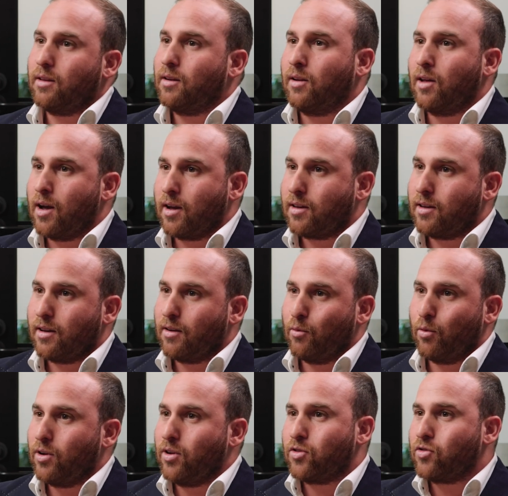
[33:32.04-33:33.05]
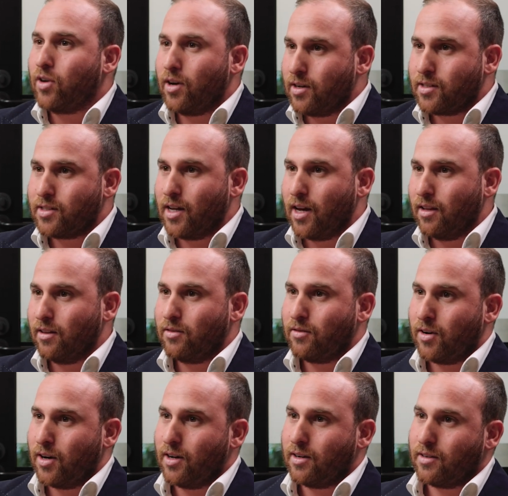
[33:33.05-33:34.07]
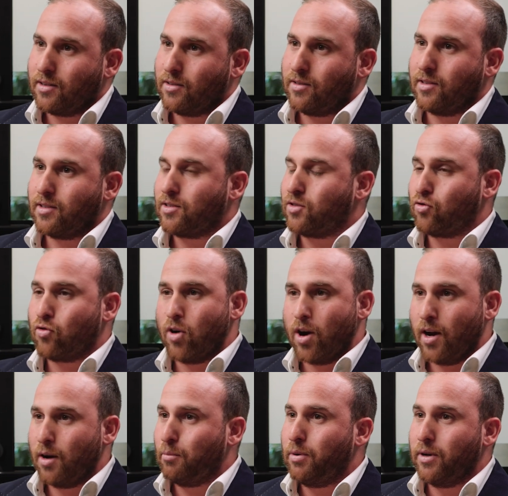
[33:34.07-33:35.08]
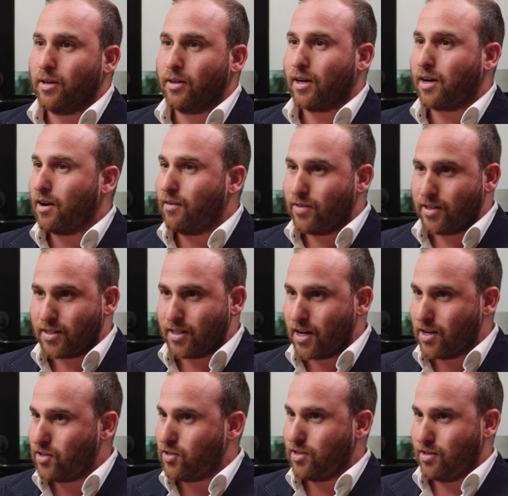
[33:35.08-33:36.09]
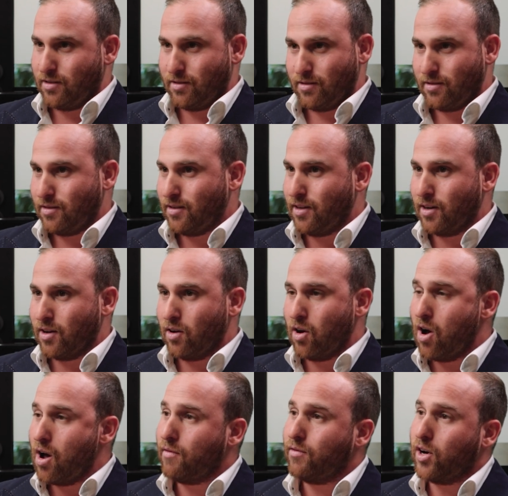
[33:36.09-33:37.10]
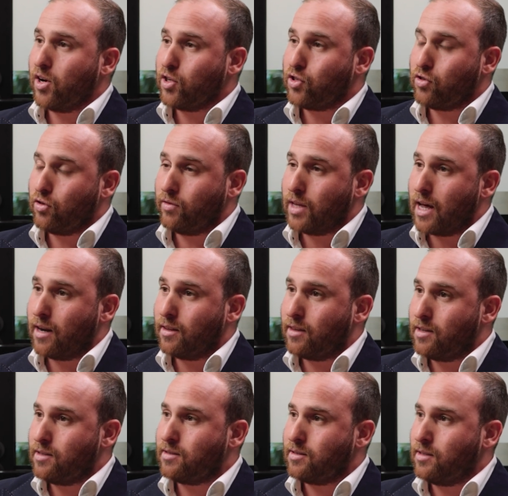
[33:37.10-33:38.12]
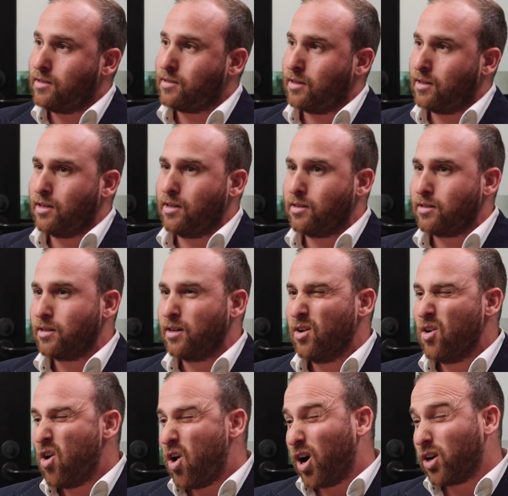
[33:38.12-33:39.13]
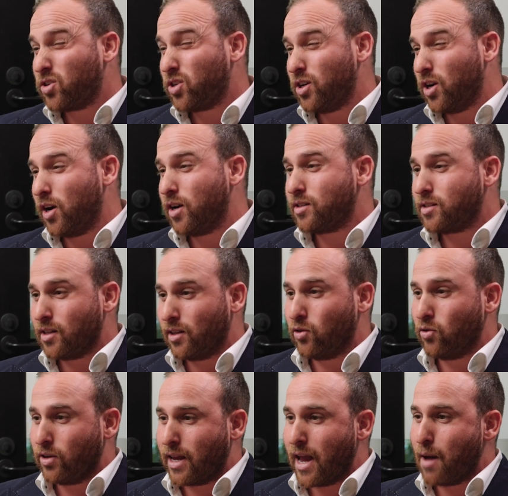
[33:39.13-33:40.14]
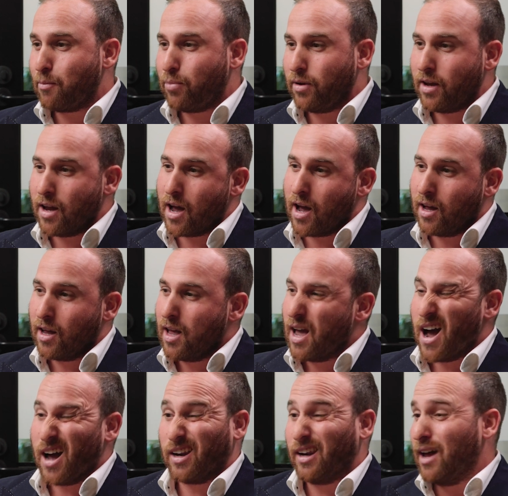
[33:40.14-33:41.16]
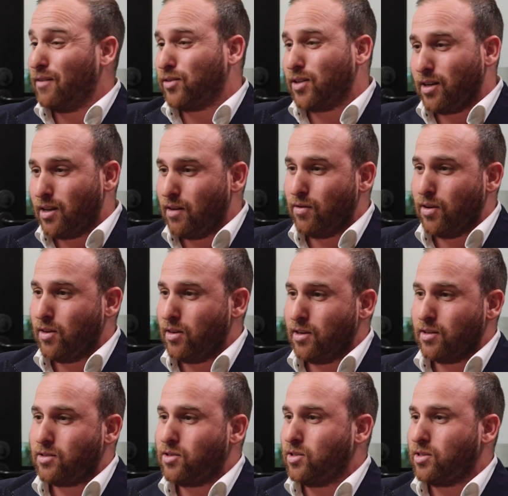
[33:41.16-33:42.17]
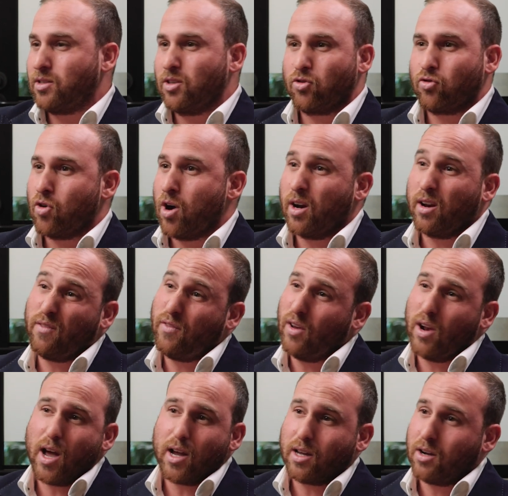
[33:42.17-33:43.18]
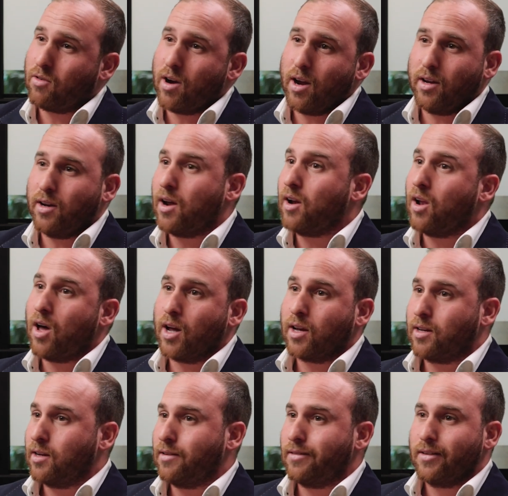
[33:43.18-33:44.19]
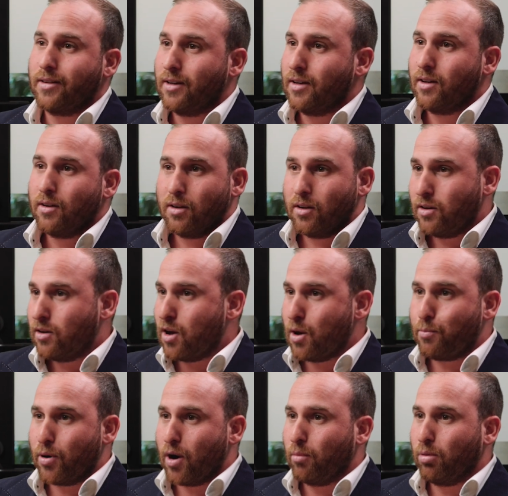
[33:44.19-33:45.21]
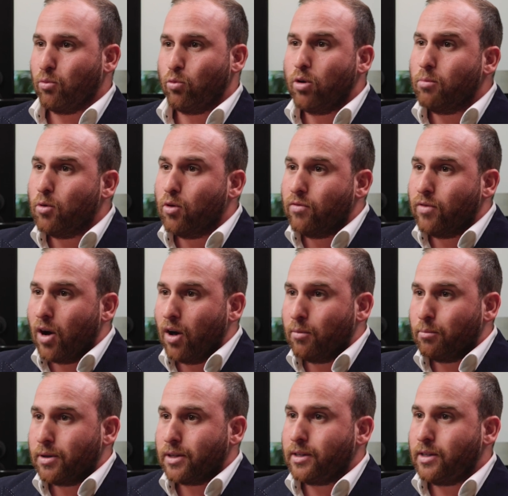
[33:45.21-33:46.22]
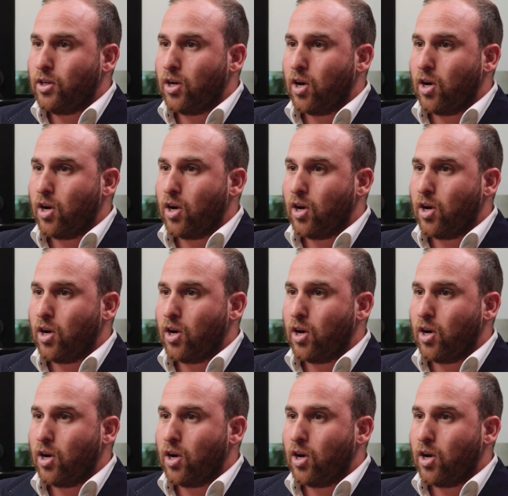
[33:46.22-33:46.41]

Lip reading: like what you're trying to sell, right? Just try and build a conversation. I've noticed you've done this, this, and this. I actually noticed a little gap here. I'd love to give you this just to try it. If you like it, great. You don't like it, no problem. We move on. But,